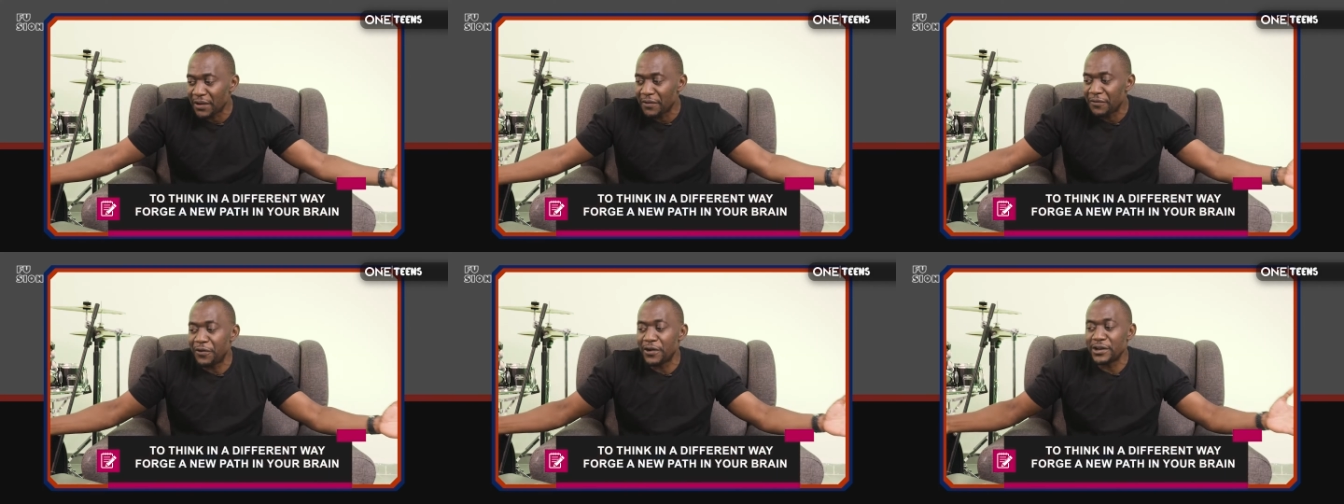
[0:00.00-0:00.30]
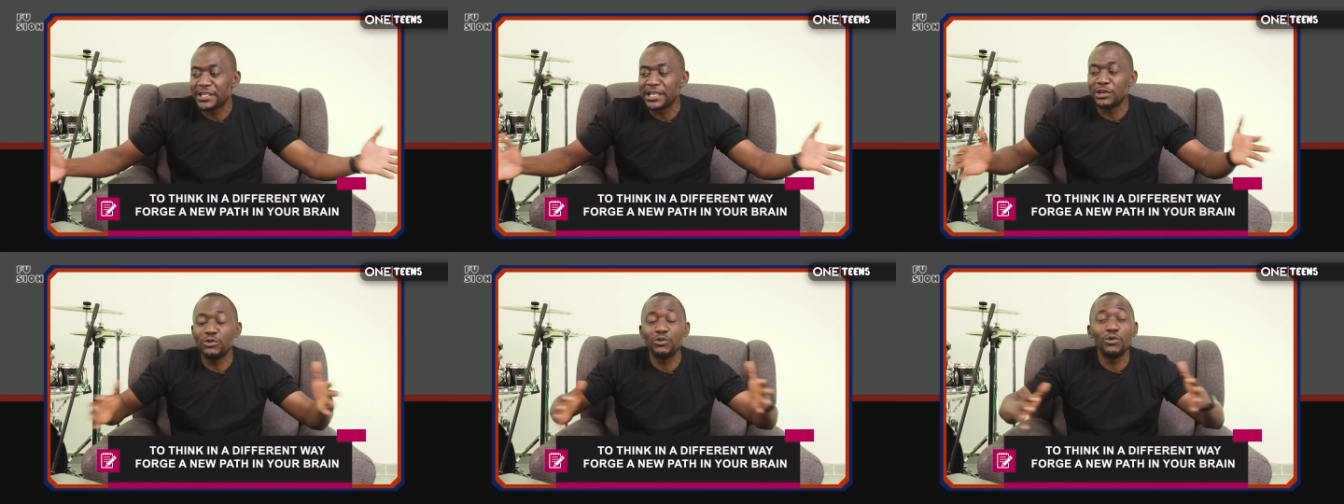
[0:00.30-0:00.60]

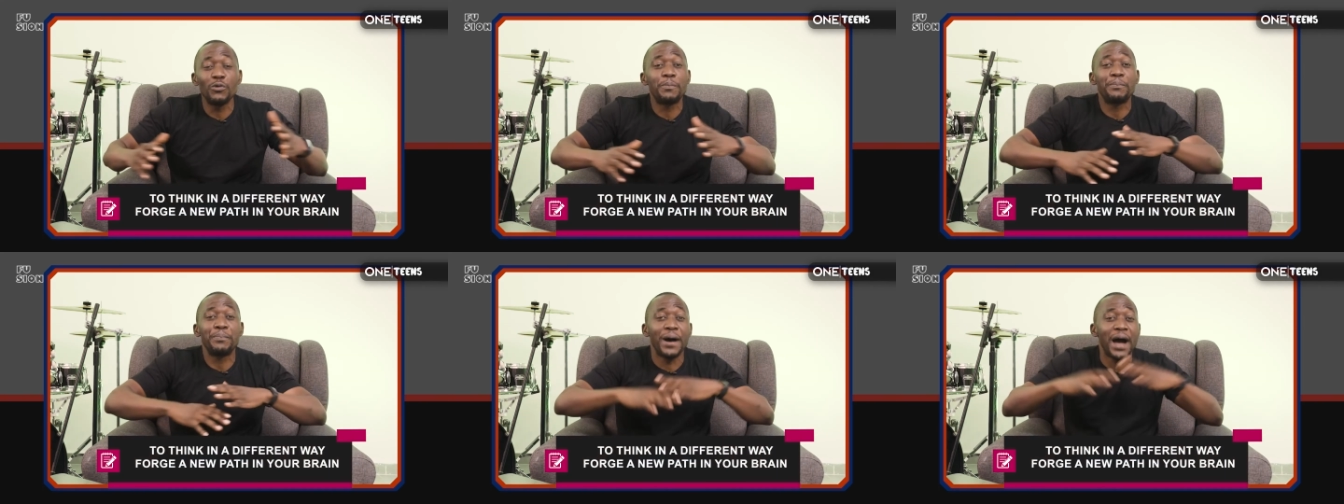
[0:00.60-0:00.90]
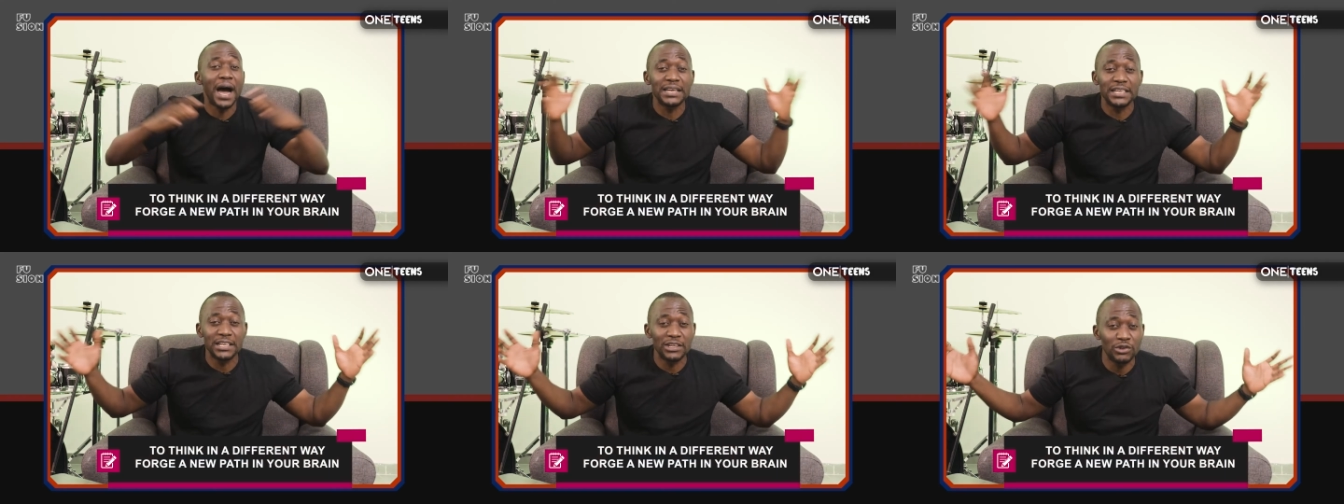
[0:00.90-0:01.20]
Forge a new
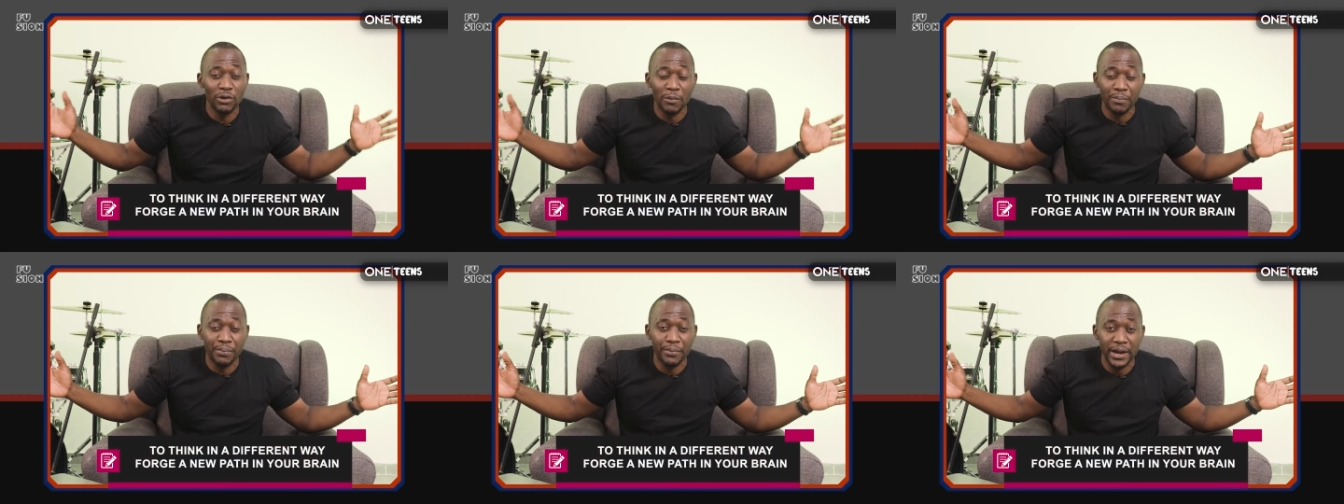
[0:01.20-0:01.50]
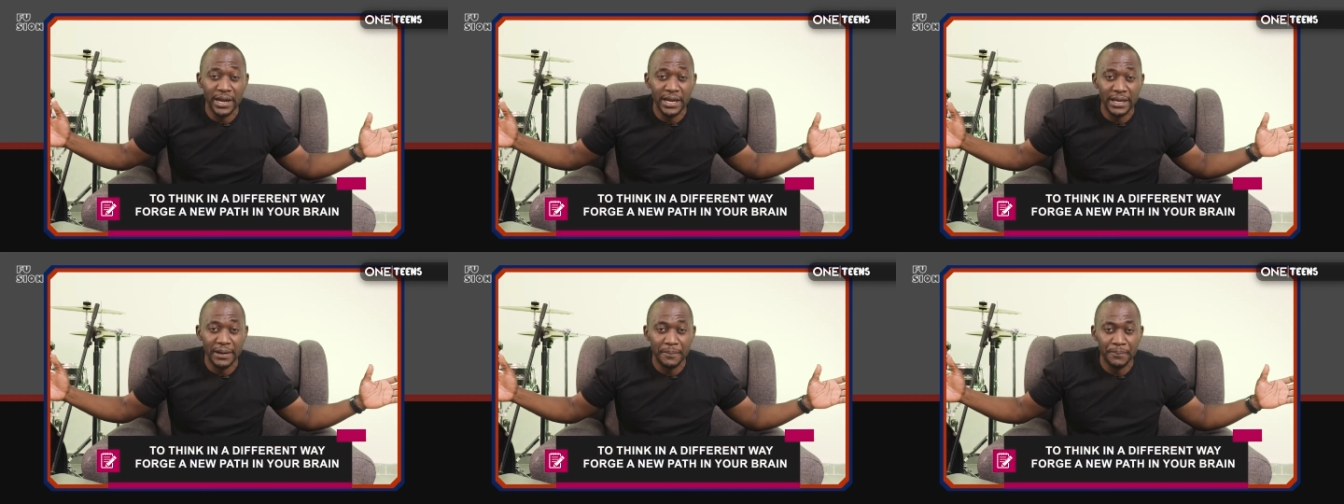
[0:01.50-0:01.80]
path in your
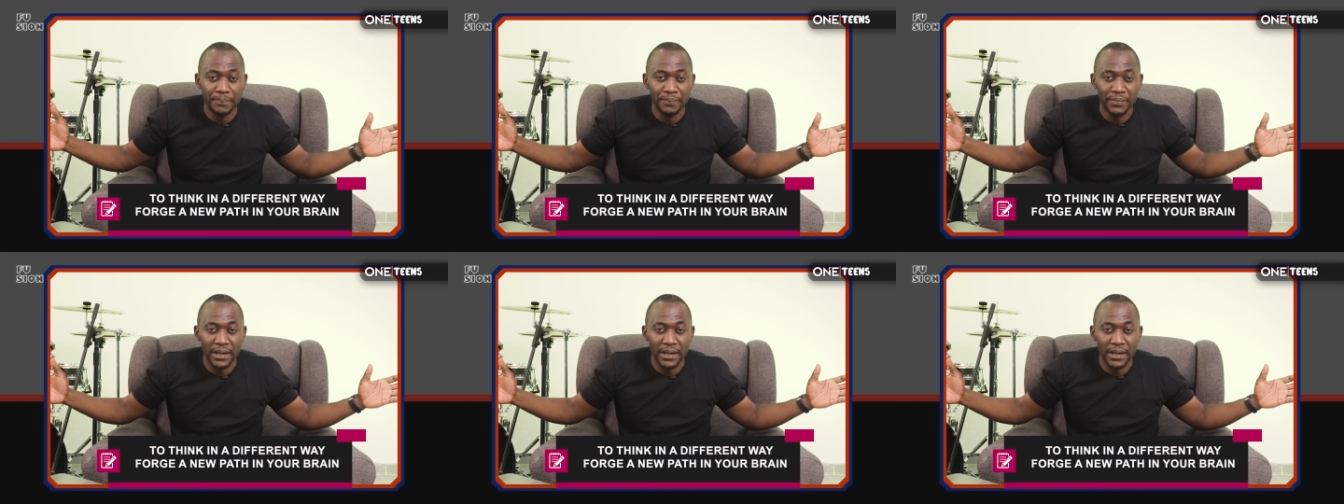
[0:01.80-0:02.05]
brain.